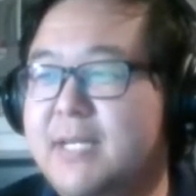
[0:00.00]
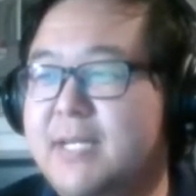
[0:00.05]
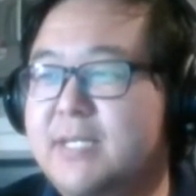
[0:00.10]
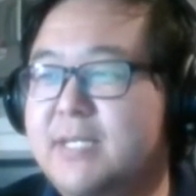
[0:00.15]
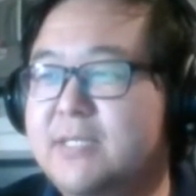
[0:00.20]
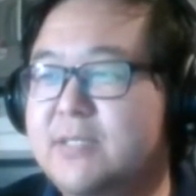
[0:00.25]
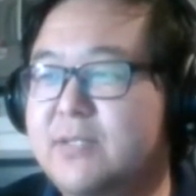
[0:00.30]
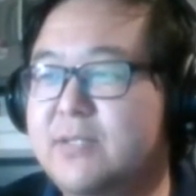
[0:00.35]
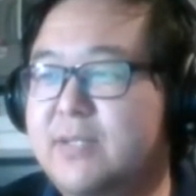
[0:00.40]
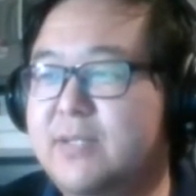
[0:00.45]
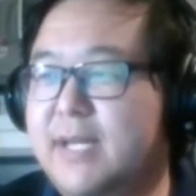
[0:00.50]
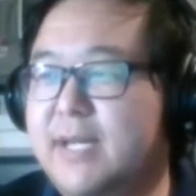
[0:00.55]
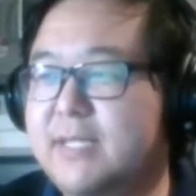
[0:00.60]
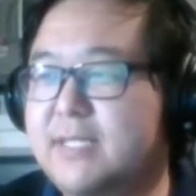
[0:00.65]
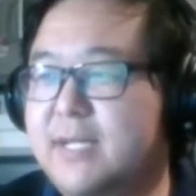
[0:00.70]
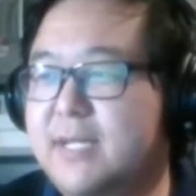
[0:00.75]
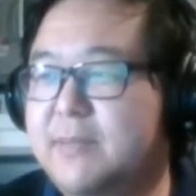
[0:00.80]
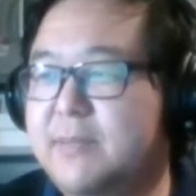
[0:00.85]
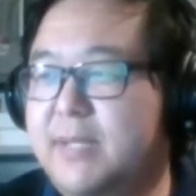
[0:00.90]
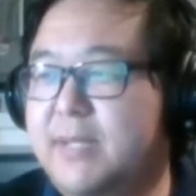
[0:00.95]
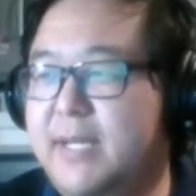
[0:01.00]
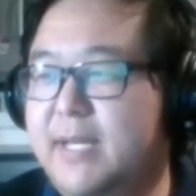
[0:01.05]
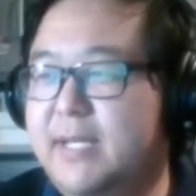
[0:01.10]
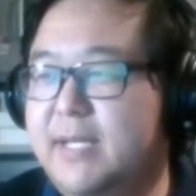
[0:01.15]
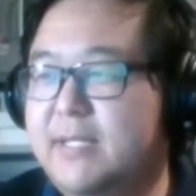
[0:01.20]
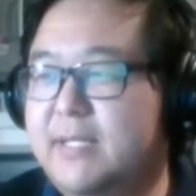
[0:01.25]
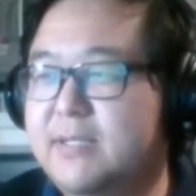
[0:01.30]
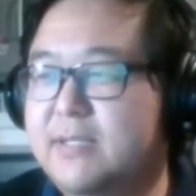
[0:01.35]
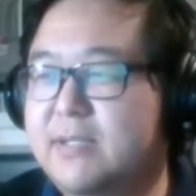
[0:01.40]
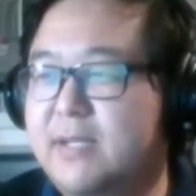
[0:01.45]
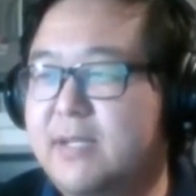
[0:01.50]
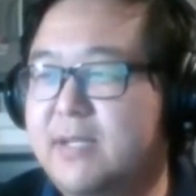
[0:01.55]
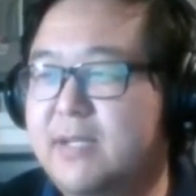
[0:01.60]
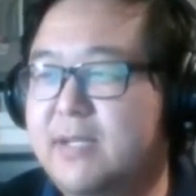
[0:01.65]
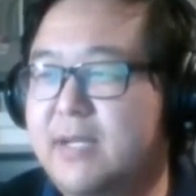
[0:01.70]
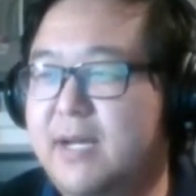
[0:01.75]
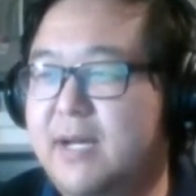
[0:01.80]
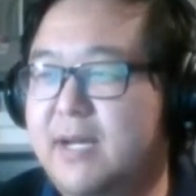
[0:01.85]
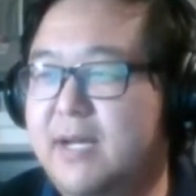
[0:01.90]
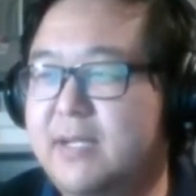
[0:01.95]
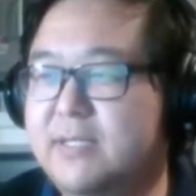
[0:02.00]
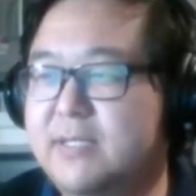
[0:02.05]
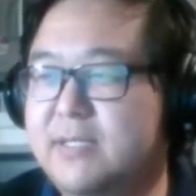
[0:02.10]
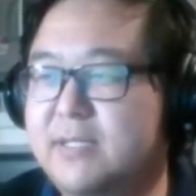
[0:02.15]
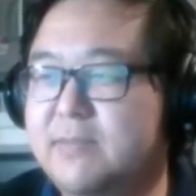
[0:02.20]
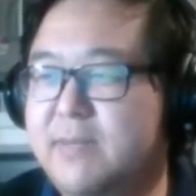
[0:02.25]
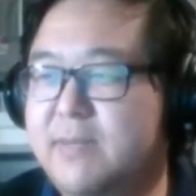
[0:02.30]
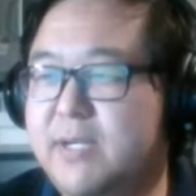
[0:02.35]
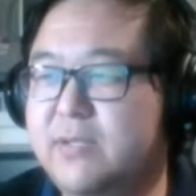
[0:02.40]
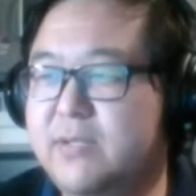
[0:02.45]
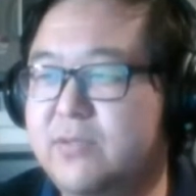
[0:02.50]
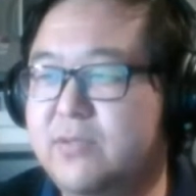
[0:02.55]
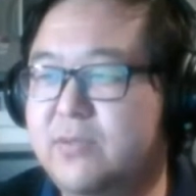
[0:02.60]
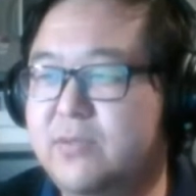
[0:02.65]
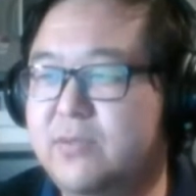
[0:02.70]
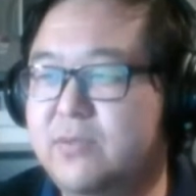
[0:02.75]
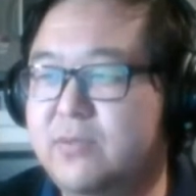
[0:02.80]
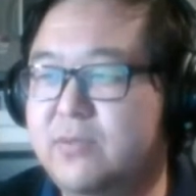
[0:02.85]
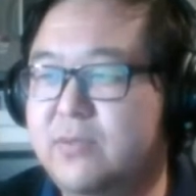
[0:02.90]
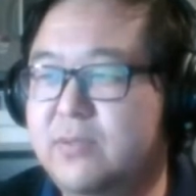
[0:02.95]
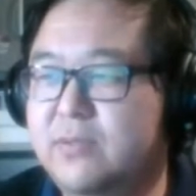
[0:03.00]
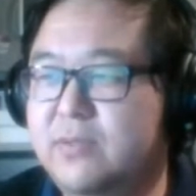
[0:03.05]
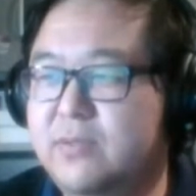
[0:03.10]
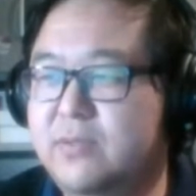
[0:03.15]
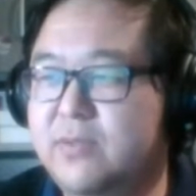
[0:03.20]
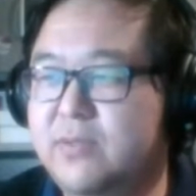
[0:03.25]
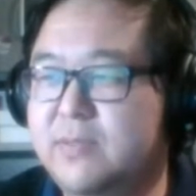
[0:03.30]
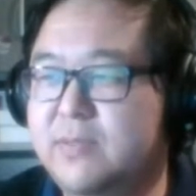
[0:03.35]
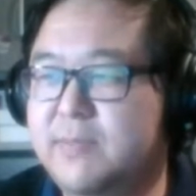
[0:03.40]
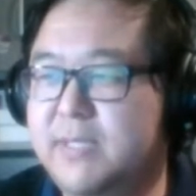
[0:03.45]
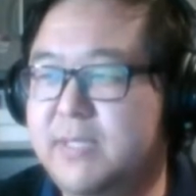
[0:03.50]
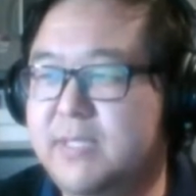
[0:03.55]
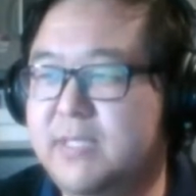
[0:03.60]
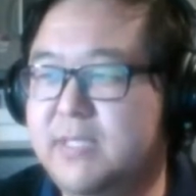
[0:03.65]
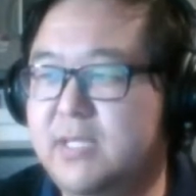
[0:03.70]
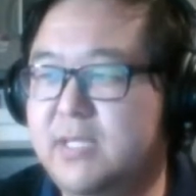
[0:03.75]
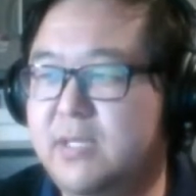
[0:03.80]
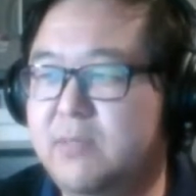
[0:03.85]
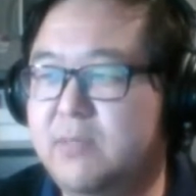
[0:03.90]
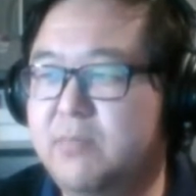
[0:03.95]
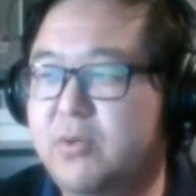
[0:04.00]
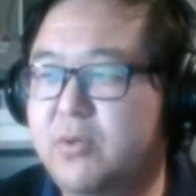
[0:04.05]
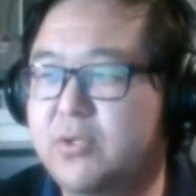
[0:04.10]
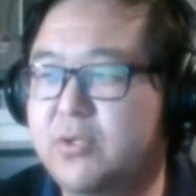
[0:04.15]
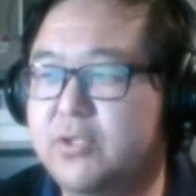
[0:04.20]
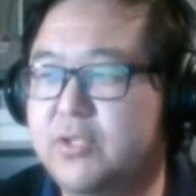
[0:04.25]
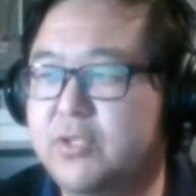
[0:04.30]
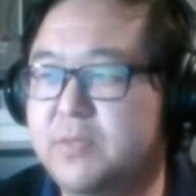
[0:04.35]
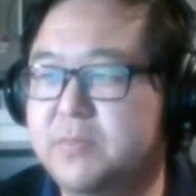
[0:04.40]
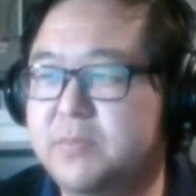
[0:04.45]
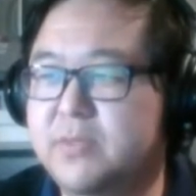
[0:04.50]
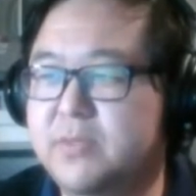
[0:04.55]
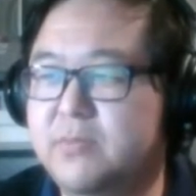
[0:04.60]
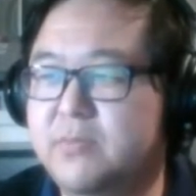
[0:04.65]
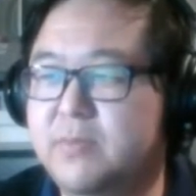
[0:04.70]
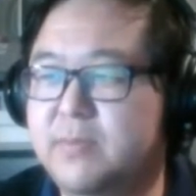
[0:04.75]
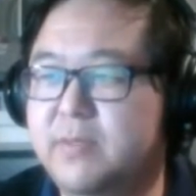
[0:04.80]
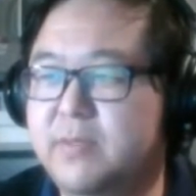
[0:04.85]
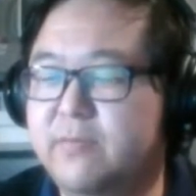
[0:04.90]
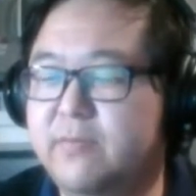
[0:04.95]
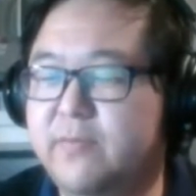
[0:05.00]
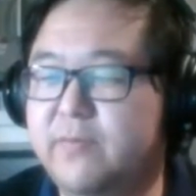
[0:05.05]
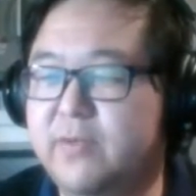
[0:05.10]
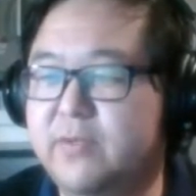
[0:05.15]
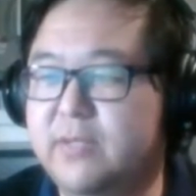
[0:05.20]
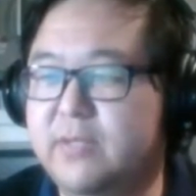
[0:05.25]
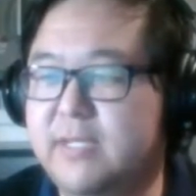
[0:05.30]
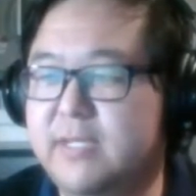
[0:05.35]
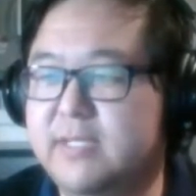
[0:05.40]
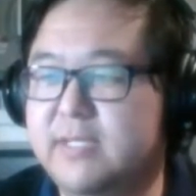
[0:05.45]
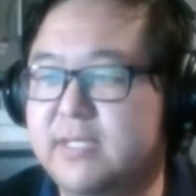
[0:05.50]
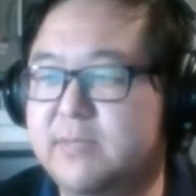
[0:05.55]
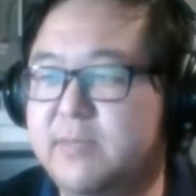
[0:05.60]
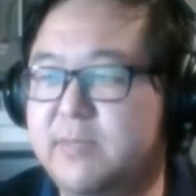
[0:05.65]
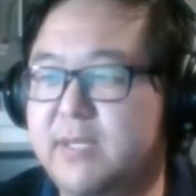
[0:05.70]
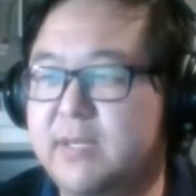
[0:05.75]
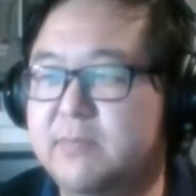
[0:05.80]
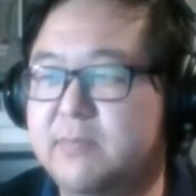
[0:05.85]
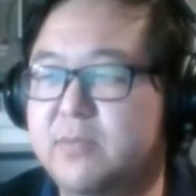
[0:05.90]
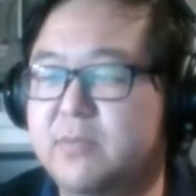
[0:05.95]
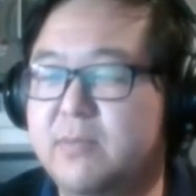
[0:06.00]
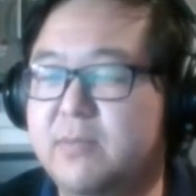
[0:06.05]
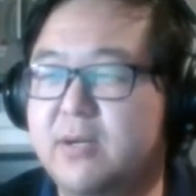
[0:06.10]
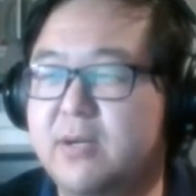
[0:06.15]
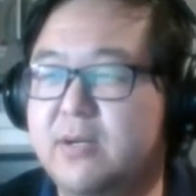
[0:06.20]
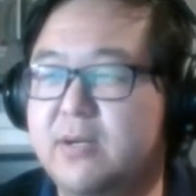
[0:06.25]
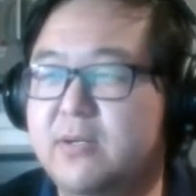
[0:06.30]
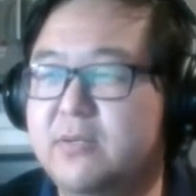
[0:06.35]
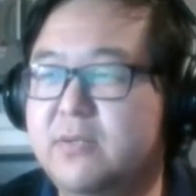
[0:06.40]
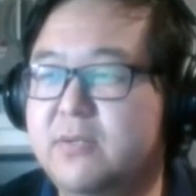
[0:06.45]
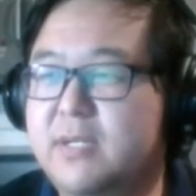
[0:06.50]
So next update, it says Metazoo USPC poker chips will be revealed at 6 p.m. tomorrow,